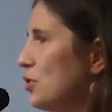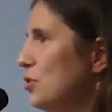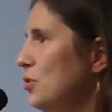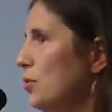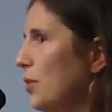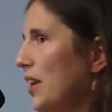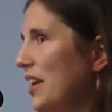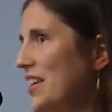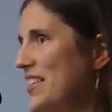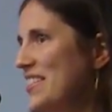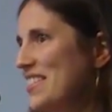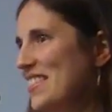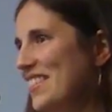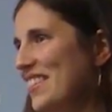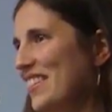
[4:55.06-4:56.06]
2 weeks
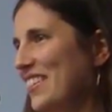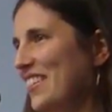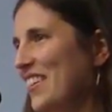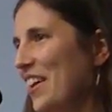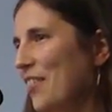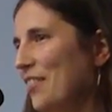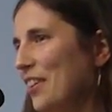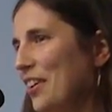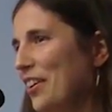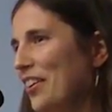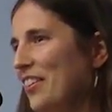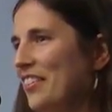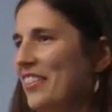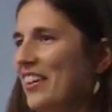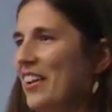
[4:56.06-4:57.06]
down
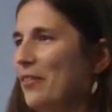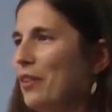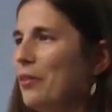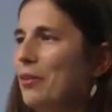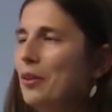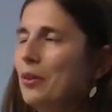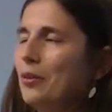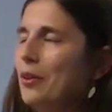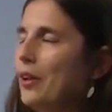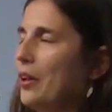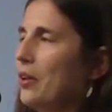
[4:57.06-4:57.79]
there, and we were,